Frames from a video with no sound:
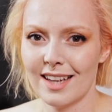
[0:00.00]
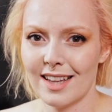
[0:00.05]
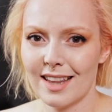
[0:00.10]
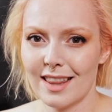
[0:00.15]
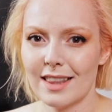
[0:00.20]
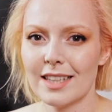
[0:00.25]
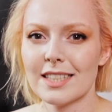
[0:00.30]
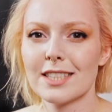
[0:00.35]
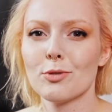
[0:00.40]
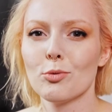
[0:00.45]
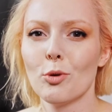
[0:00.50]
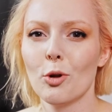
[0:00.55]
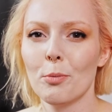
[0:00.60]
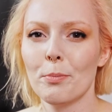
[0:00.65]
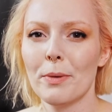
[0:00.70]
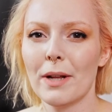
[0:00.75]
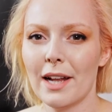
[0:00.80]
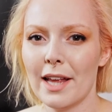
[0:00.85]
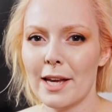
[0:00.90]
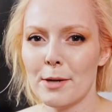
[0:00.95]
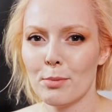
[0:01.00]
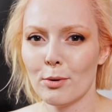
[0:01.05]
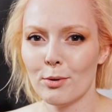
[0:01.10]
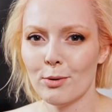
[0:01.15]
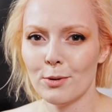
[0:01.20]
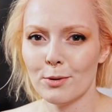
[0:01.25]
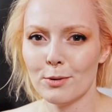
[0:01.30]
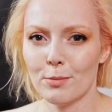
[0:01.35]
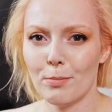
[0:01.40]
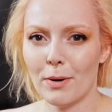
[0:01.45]
this will be
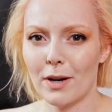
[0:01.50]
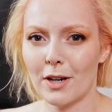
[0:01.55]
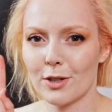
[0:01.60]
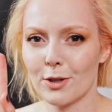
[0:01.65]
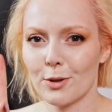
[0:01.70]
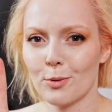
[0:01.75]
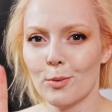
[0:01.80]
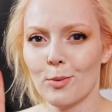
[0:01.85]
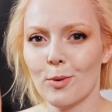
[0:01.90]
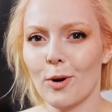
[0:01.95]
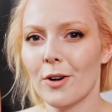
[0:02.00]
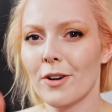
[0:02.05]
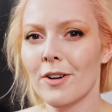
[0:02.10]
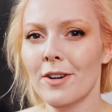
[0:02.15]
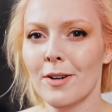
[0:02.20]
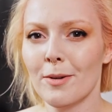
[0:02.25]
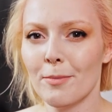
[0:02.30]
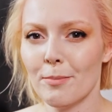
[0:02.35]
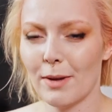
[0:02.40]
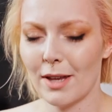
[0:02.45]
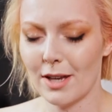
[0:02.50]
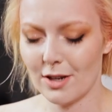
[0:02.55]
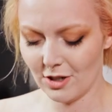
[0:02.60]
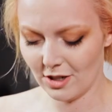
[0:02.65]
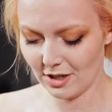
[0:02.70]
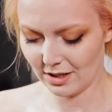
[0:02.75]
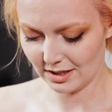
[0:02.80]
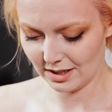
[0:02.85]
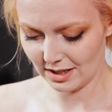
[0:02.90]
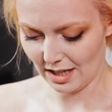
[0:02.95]
labeled part one
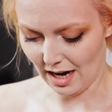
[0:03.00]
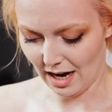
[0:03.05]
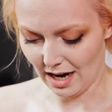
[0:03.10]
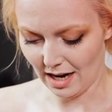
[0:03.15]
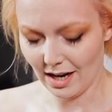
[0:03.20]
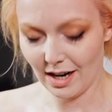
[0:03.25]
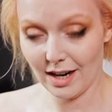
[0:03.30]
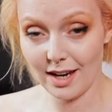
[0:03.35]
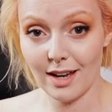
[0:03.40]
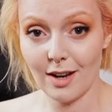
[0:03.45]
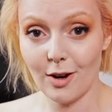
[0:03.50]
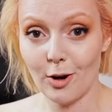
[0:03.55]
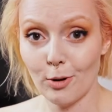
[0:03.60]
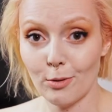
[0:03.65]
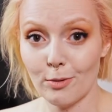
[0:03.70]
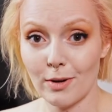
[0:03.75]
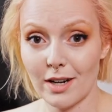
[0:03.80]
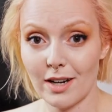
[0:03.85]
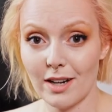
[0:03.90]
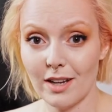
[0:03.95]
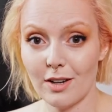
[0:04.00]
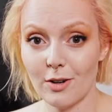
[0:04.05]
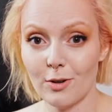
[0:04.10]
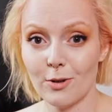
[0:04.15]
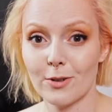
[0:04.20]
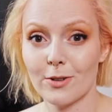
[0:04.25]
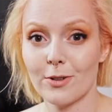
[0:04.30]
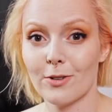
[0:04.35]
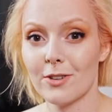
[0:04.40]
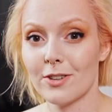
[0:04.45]
because I already
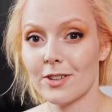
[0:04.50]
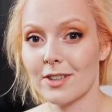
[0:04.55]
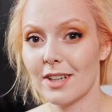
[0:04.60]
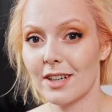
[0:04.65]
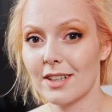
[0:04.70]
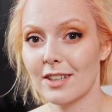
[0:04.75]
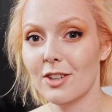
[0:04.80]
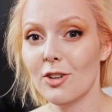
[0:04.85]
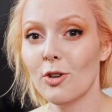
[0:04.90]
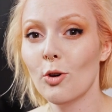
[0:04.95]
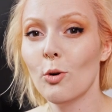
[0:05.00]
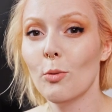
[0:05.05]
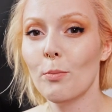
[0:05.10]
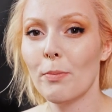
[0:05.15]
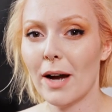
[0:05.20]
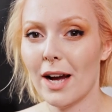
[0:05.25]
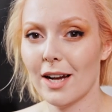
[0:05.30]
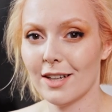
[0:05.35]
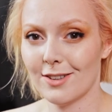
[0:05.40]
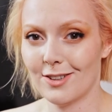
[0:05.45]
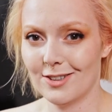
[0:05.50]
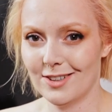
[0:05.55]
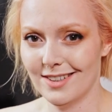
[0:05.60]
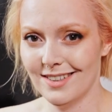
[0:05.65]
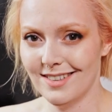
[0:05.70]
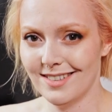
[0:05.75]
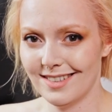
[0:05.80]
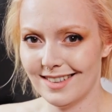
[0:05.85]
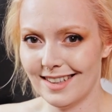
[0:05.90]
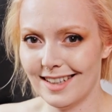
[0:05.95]
ordered a new pattern
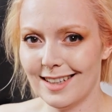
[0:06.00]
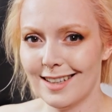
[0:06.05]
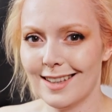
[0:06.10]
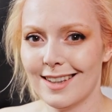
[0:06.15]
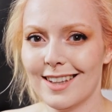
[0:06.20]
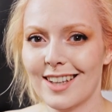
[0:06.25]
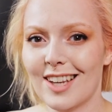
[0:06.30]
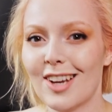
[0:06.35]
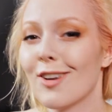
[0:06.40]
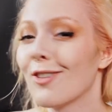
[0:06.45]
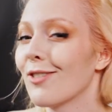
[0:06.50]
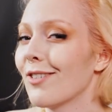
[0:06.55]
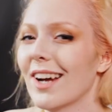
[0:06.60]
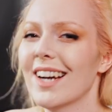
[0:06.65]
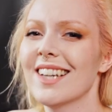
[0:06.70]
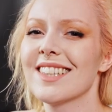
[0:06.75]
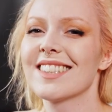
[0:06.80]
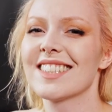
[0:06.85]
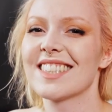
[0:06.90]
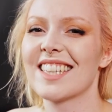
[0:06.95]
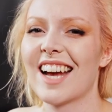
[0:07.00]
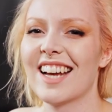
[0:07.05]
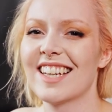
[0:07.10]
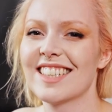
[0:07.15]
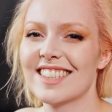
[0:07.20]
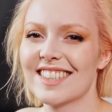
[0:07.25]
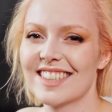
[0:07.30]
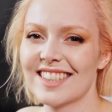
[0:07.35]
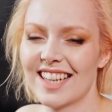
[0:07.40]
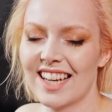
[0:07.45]
in the correct
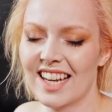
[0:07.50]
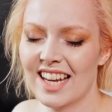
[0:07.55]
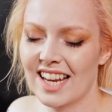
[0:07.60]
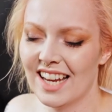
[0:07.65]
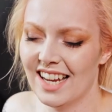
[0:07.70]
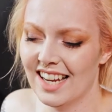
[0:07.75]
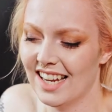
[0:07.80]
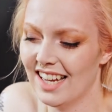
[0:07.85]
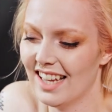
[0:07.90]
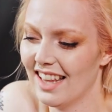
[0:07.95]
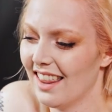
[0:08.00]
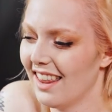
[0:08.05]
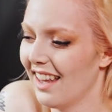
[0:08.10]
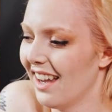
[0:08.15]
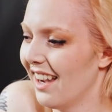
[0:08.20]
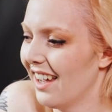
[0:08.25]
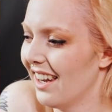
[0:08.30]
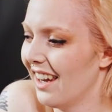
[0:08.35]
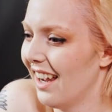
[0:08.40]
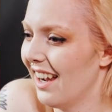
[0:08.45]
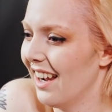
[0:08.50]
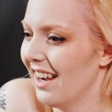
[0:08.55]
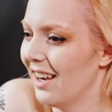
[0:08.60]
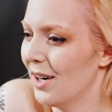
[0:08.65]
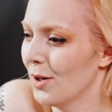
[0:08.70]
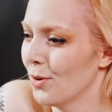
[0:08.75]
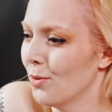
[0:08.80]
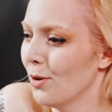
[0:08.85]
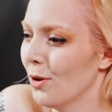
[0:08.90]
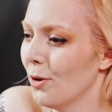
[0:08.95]
size that
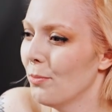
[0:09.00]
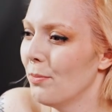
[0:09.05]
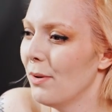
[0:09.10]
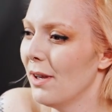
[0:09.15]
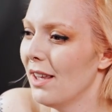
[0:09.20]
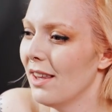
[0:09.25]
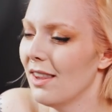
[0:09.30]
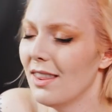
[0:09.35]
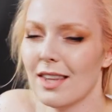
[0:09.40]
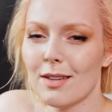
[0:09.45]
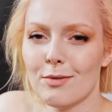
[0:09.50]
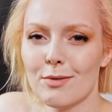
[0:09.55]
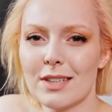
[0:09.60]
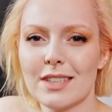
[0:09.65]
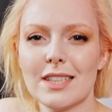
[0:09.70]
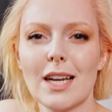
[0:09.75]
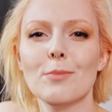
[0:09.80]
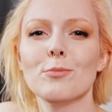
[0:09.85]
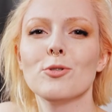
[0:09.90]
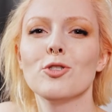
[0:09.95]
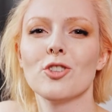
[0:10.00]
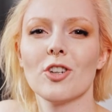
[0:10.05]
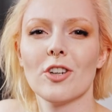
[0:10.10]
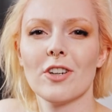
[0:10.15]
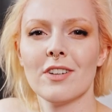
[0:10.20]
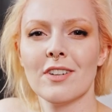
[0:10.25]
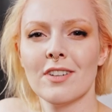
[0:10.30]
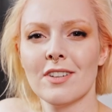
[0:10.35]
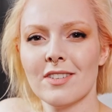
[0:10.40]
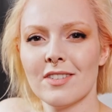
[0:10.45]
will be the
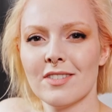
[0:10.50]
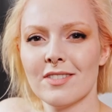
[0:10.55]
redemption